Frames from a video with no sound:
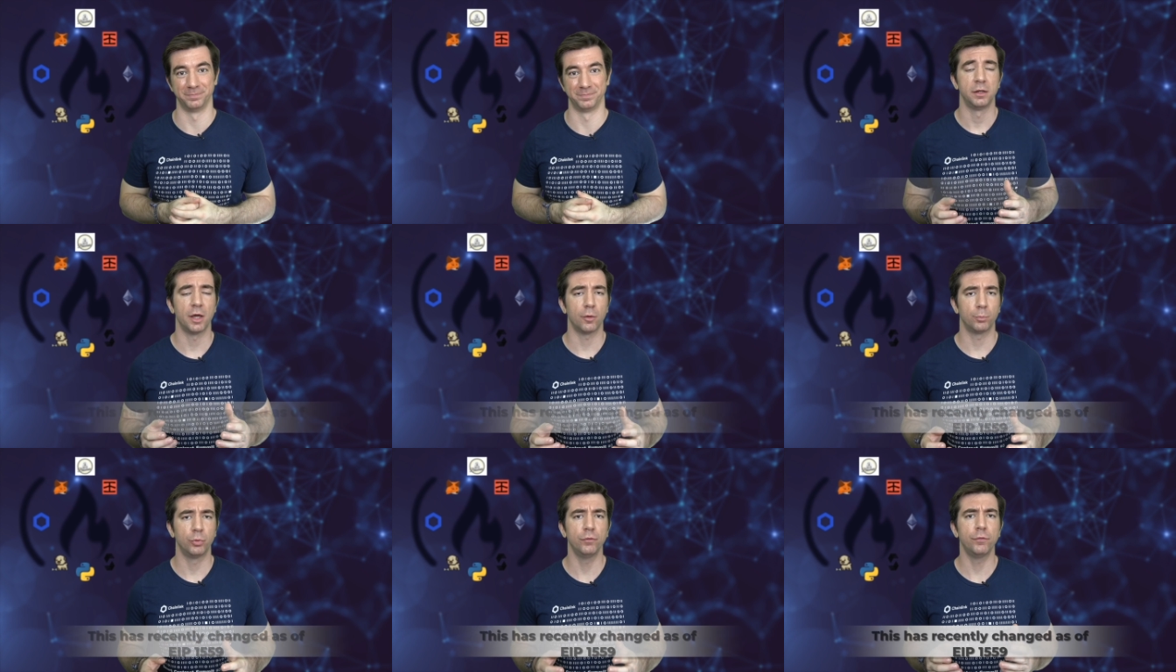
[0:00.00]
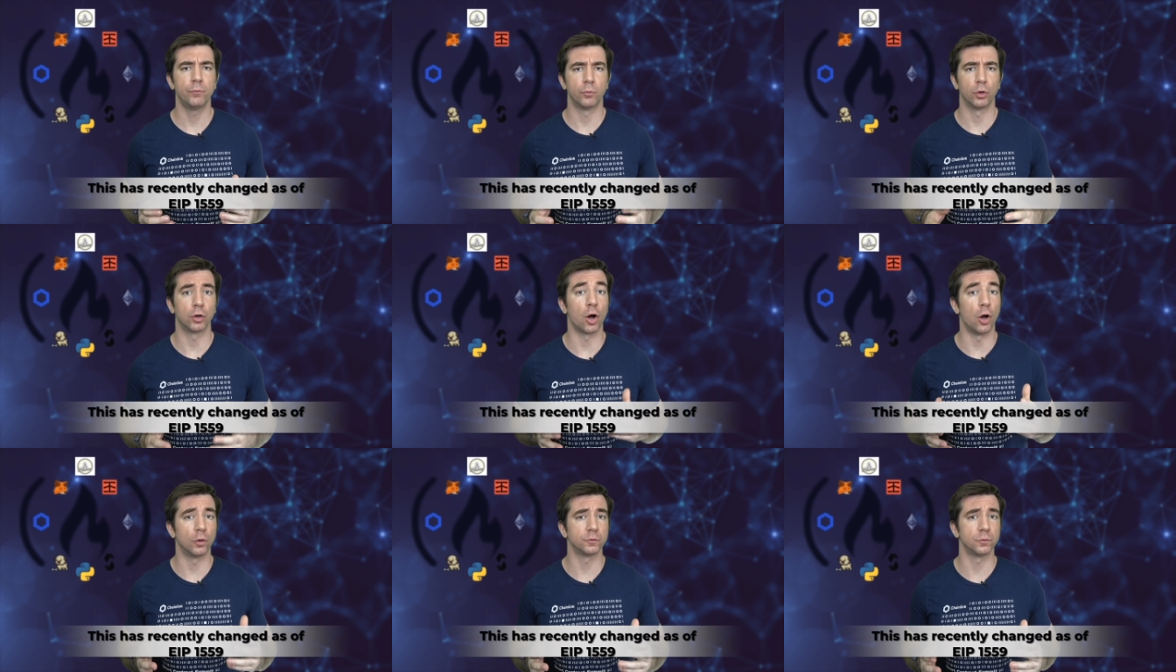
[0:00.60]
Now, proof of work
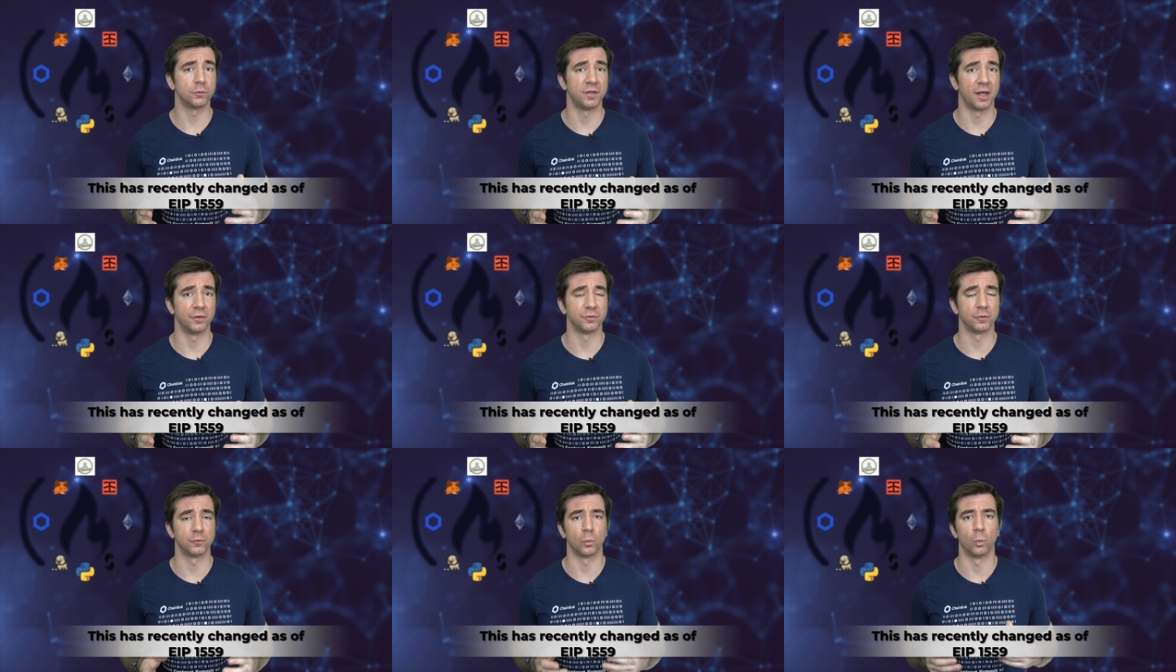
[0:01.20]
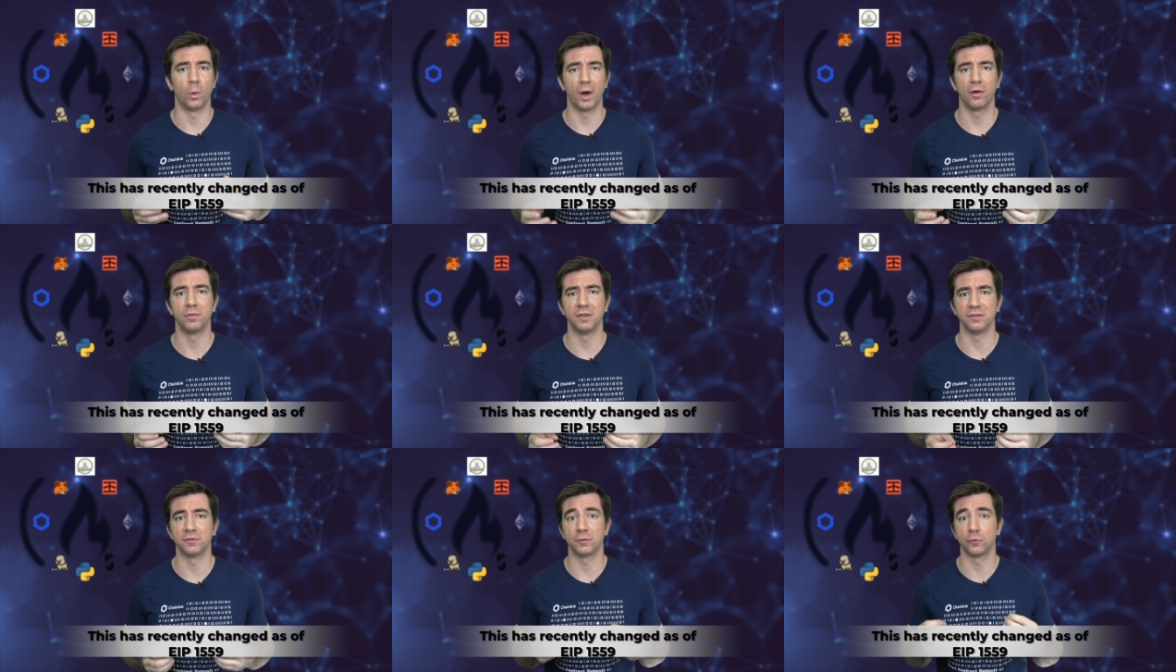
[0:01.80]
also tells us where
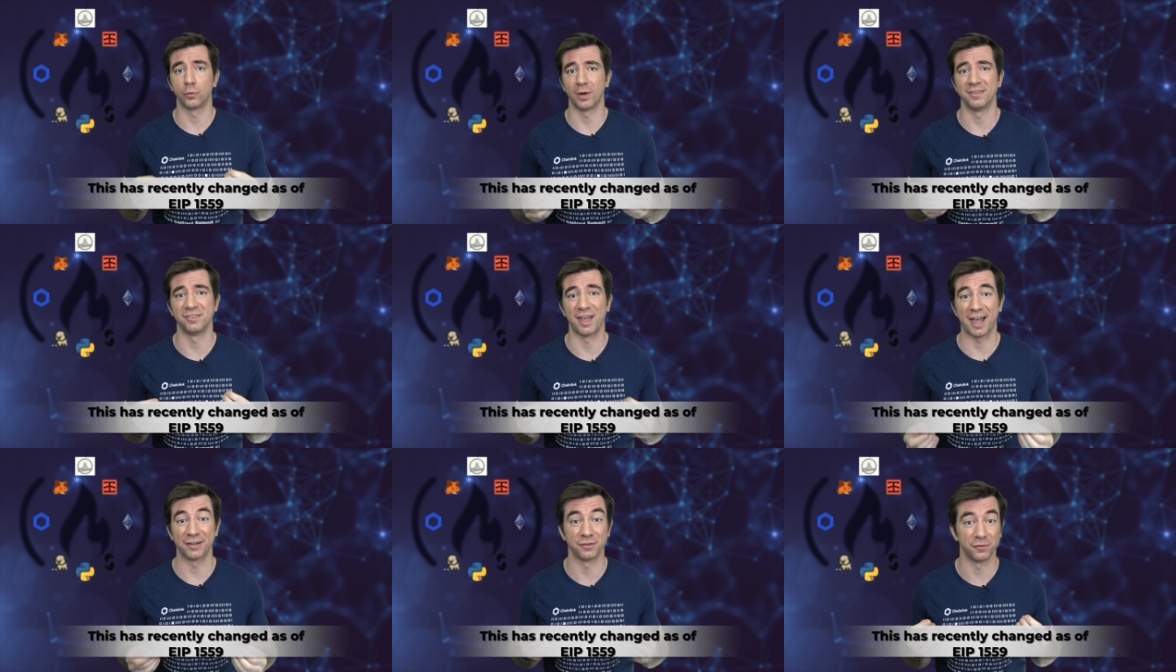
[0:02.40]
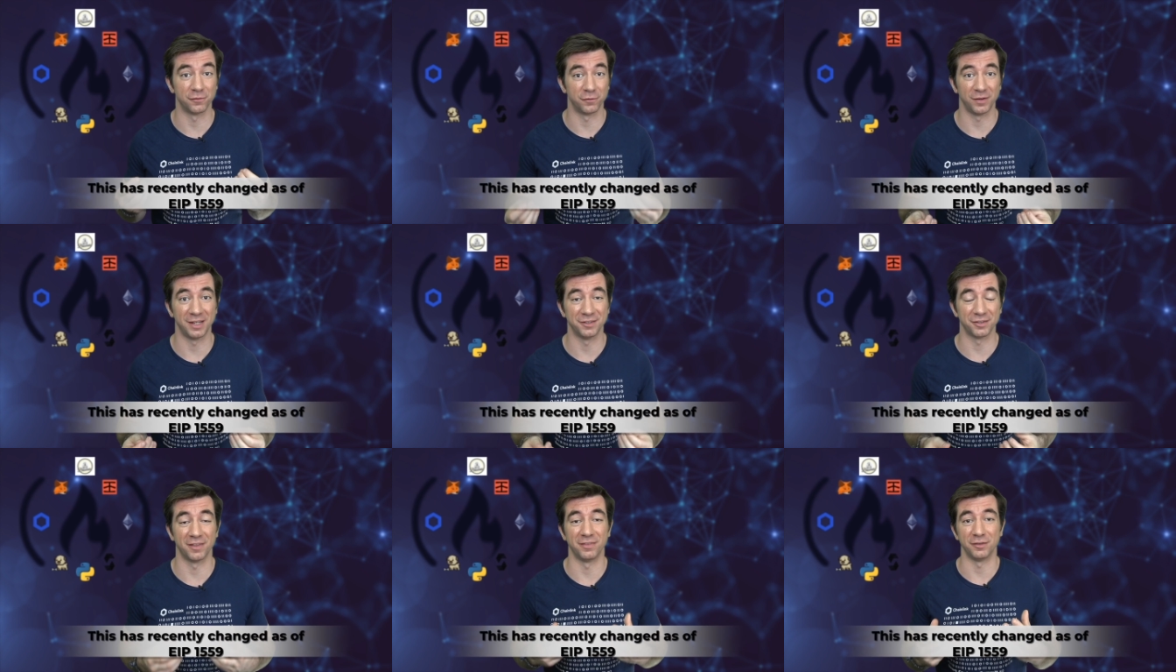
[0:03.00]
these transaction
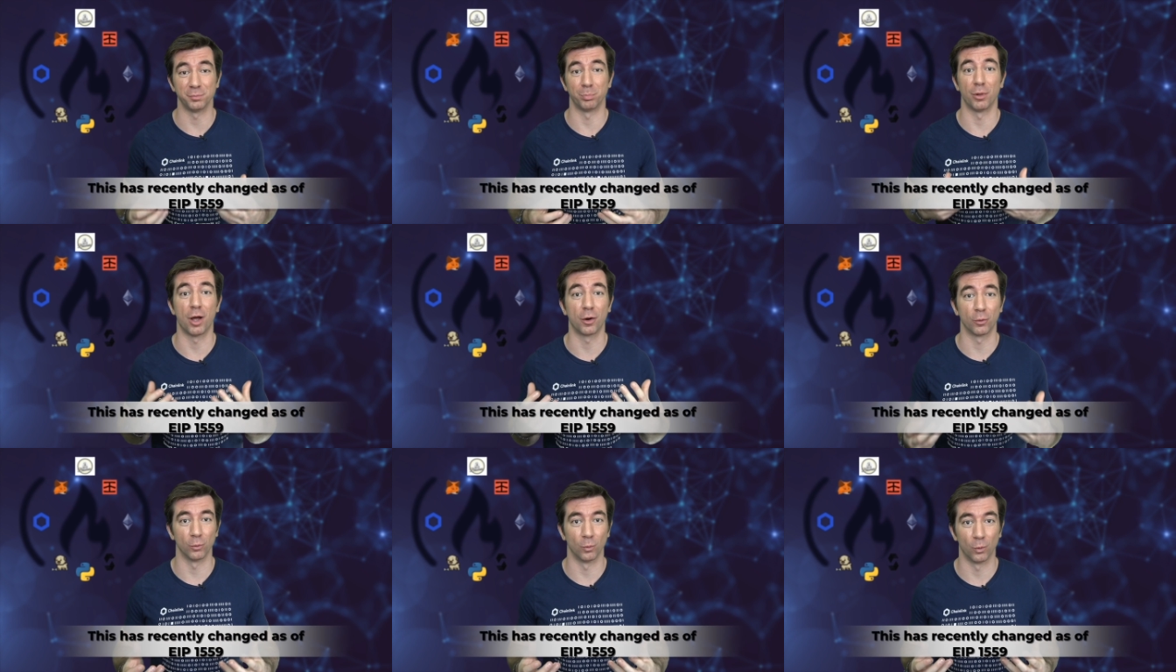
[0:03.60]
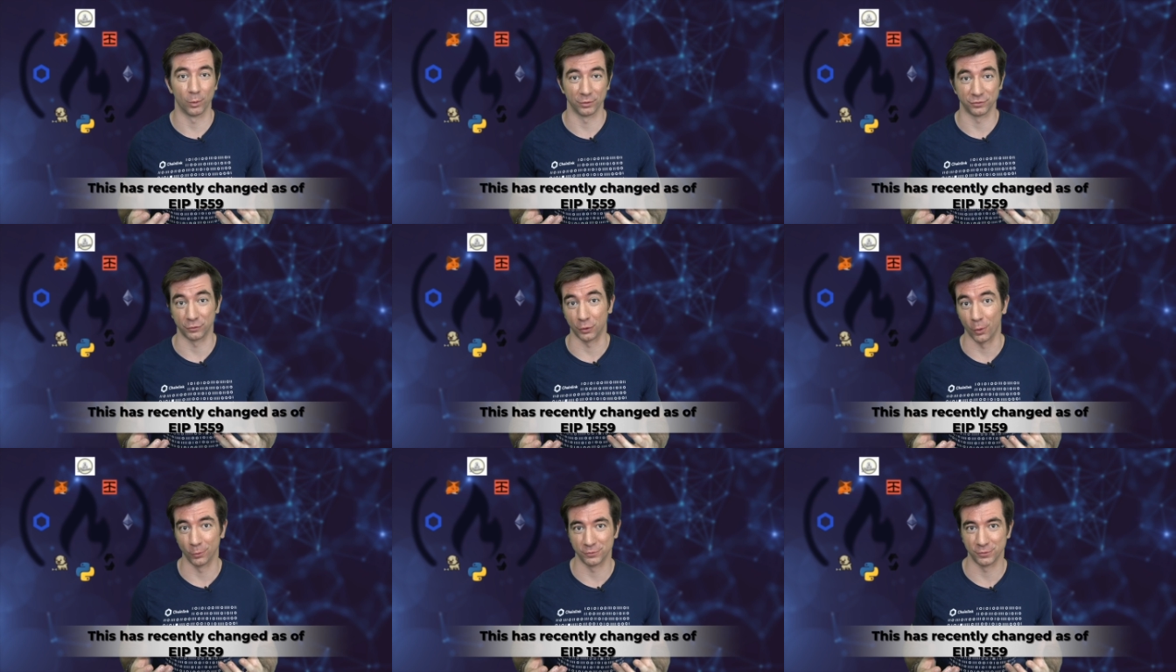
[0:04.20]
fees and these block rewards
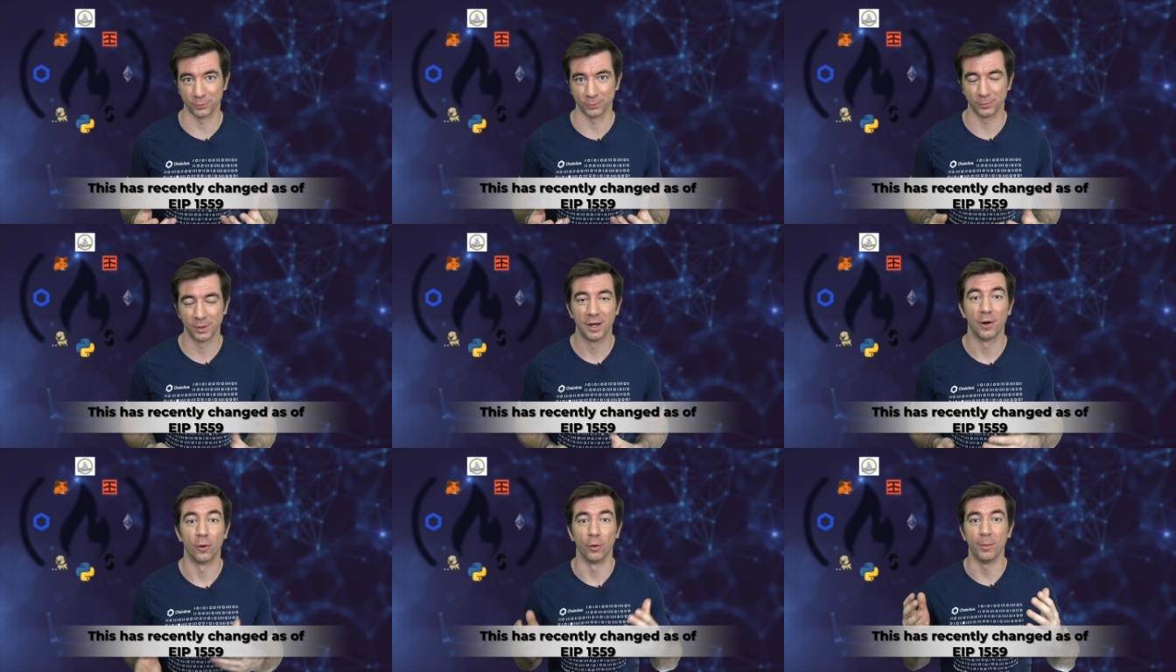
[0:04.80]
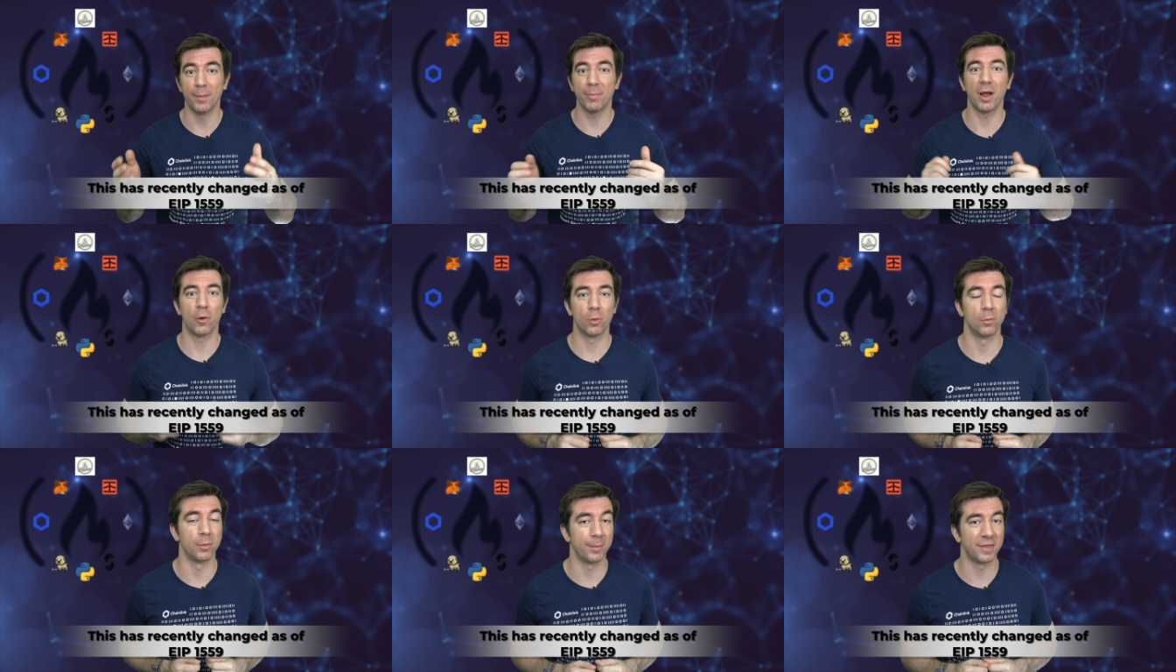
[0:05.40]
go to. Remember how
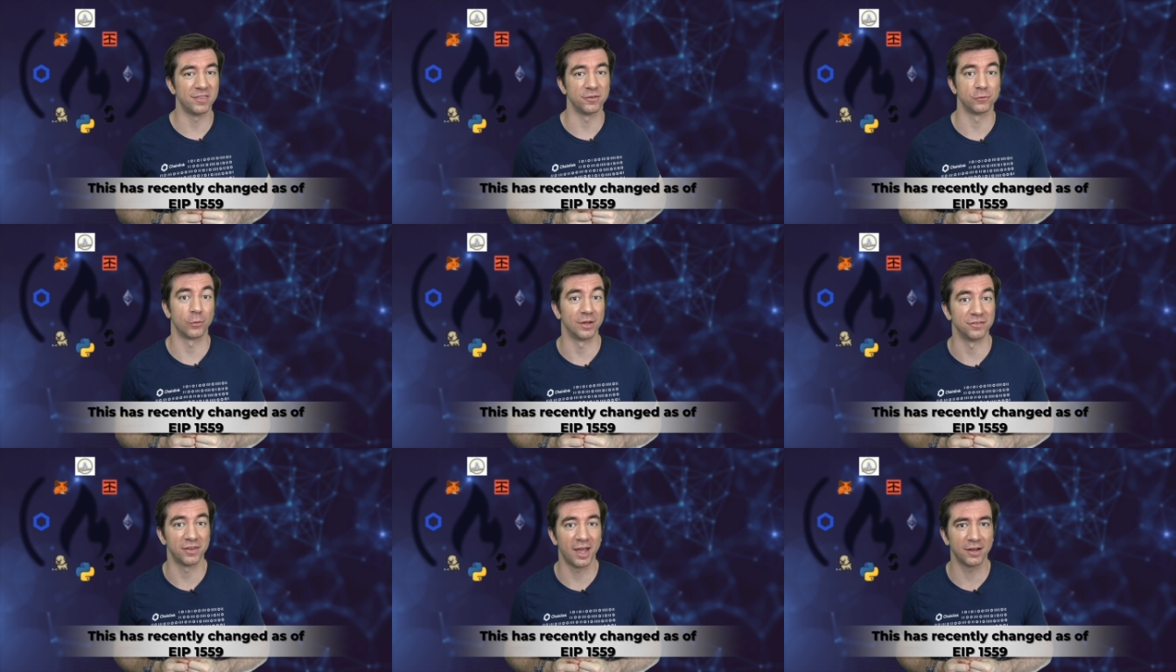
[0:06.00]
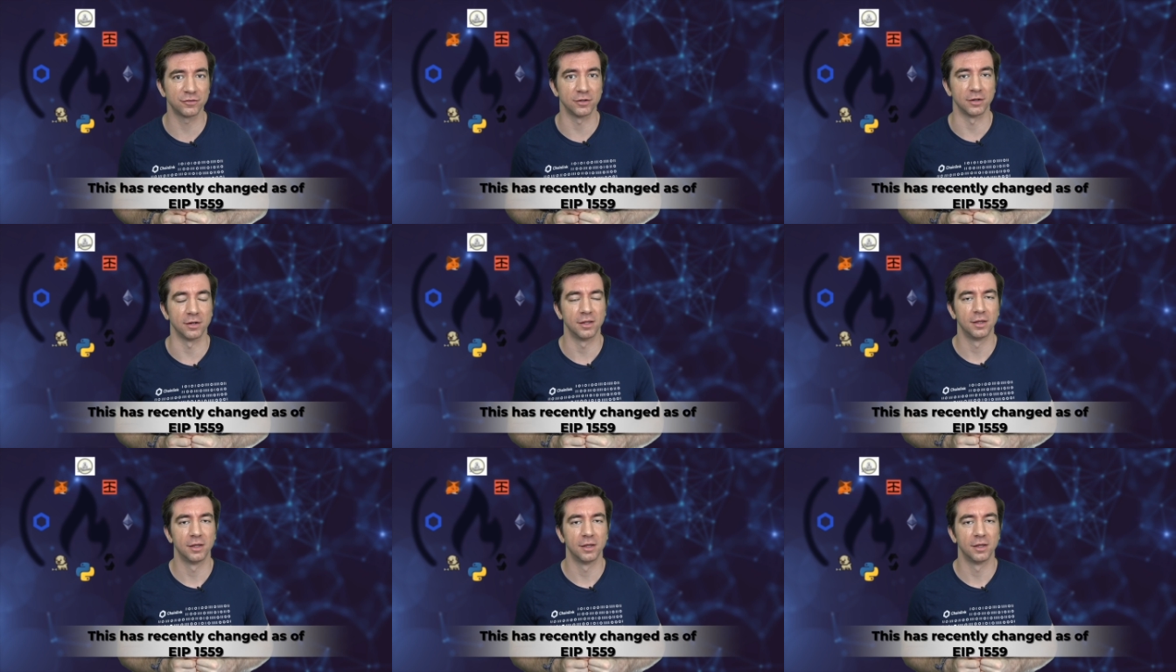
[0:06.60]
when we made this transaction,